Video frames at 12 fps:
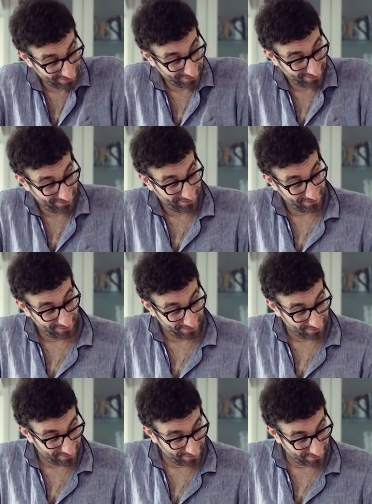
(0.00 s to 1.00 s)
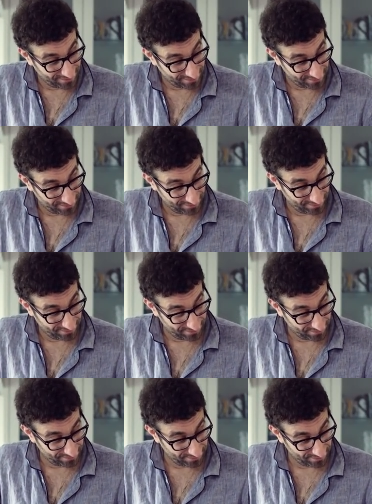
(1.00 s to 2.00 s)

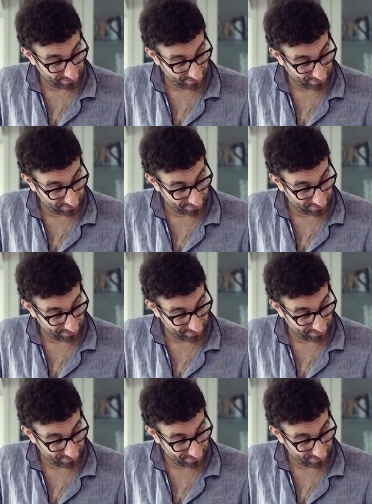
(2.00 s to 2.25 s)
[no speech]